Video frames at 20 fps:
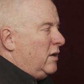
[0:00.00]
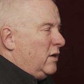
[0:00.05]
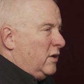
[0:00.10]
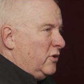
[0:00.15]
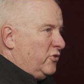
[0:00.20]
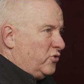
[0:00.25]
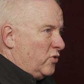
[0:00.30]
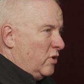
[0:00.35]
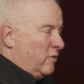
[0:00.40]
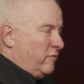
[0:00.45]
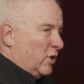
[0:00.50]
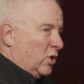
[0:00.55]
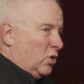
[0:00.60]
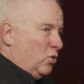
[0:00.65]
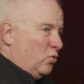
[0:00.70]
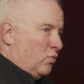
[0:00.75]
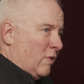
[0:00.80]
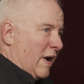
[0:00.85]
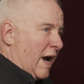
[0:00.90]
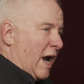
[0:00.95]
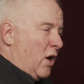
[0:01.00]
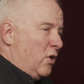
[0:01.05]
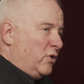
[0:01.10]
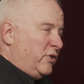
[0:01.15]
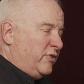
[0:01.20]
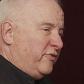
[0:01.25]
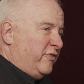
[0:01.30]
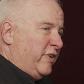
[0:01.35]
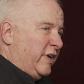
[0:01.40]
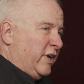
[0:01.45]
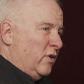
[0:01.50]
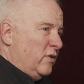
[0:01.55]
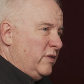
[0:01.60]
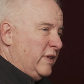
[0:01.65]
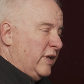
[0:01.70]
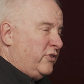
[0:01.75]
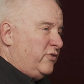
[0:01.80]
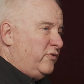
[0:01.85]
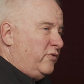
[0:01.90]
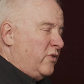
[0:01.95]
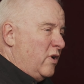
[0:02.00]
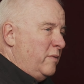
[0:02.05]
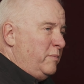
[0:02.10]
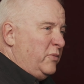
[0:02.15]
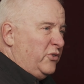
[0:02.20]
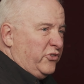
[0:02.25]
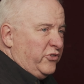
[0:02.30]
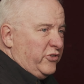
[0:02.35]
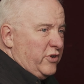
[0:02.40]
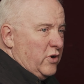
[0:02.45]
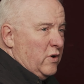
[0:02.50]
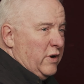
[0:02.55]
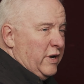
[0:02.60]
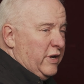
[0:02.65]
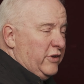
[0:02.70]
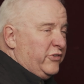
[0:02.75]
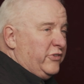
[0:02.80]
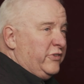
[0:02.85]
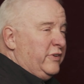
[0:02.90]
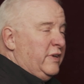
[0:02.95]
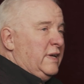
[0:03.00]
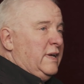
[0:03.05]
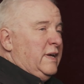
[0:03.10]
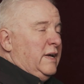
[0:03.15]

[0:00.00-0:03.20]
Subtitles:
sort of a ground figure that's very mysterious.